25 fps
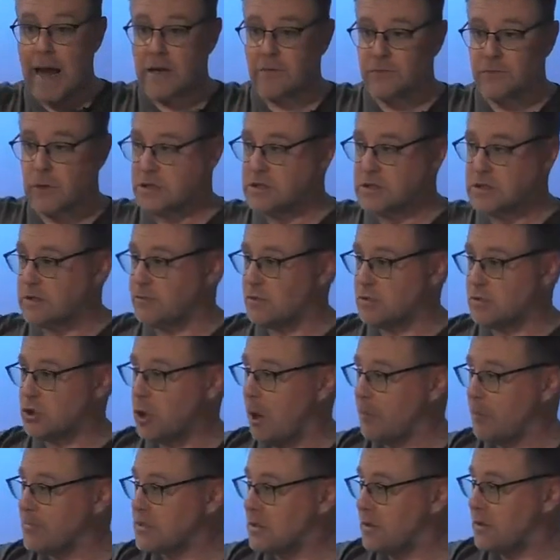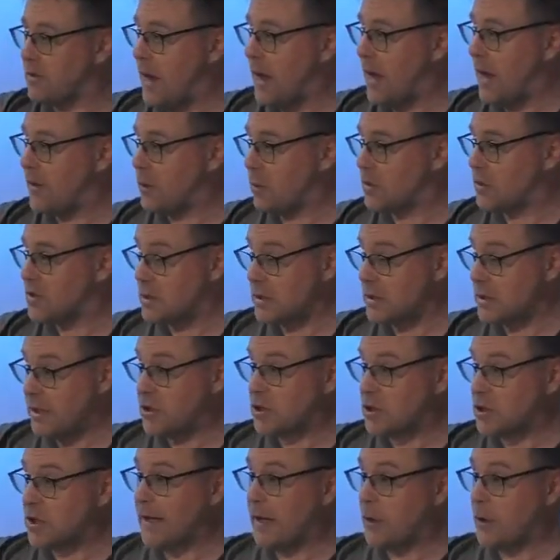of lots of different shops, and there, there was
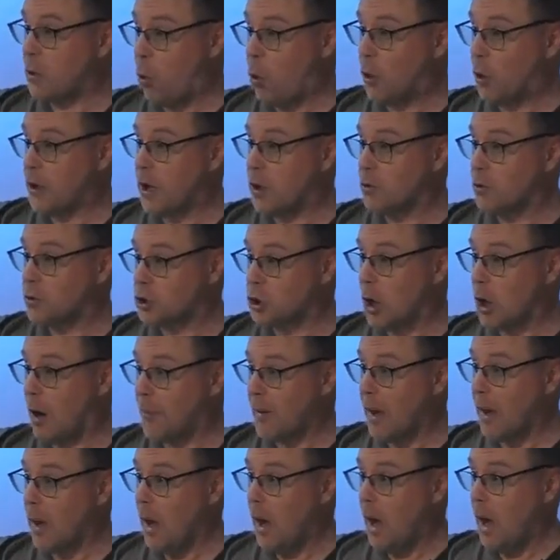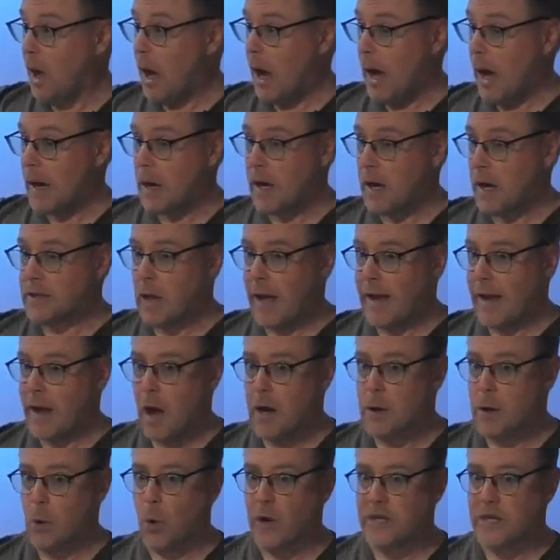literally an audio shop. And I'd like, I'd
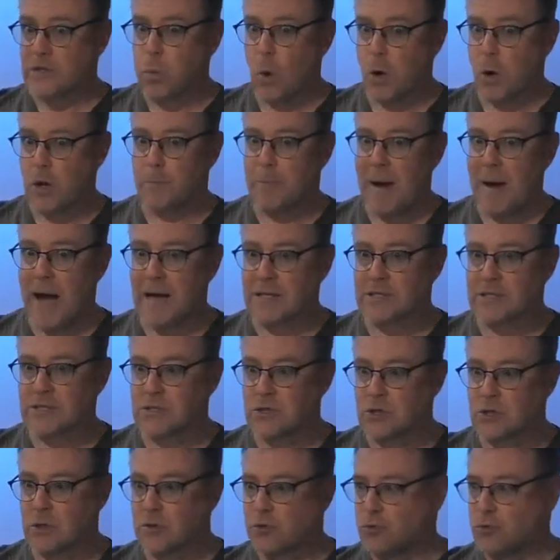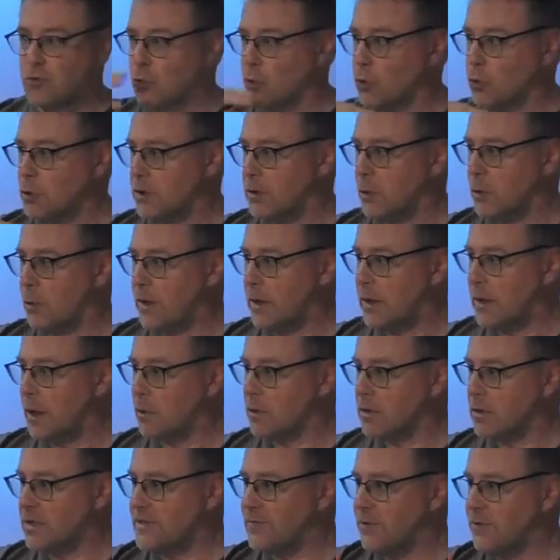always walk past and sort of drool in the window at all
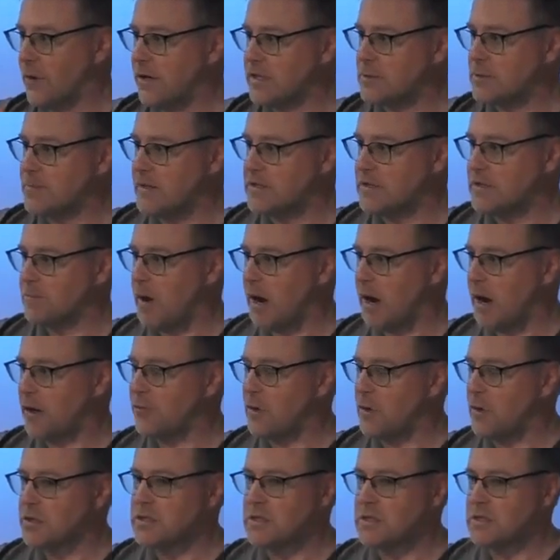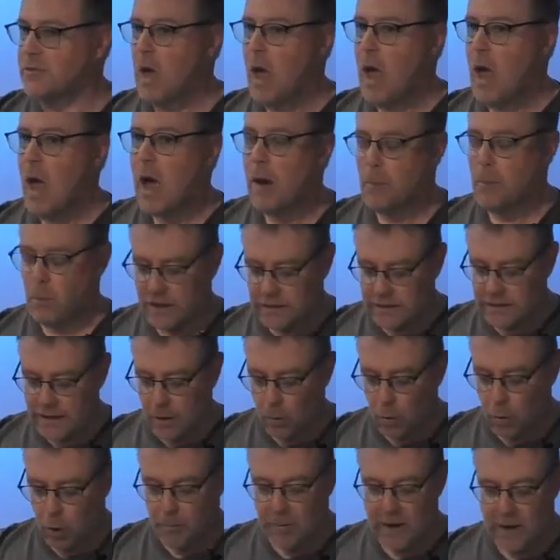these very expensive microphones and stuff. And one day I
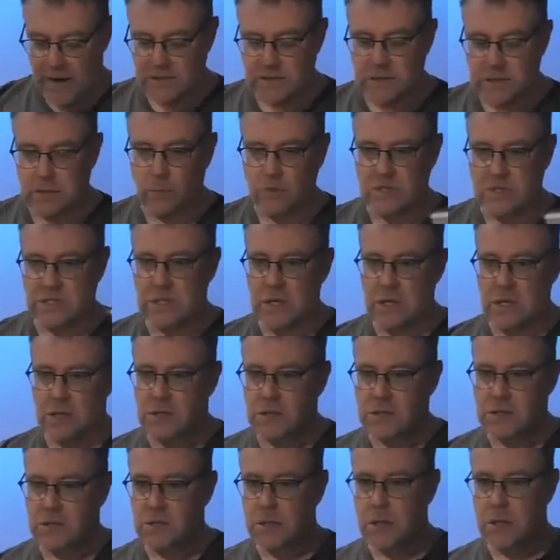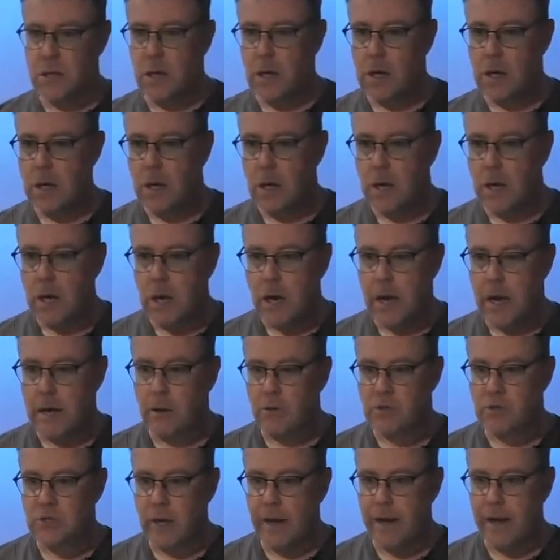walked past and there was this. And I
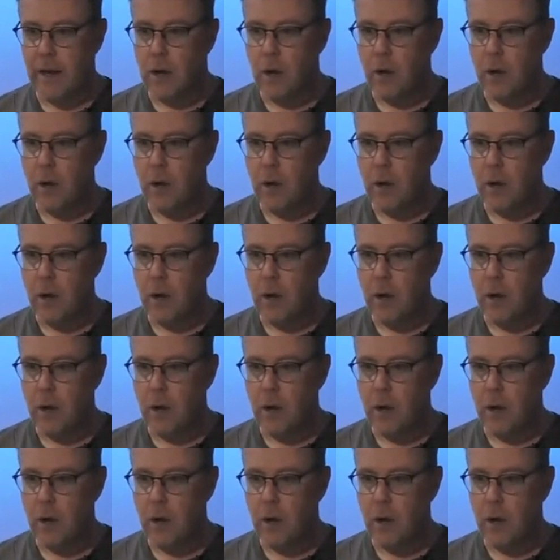was like,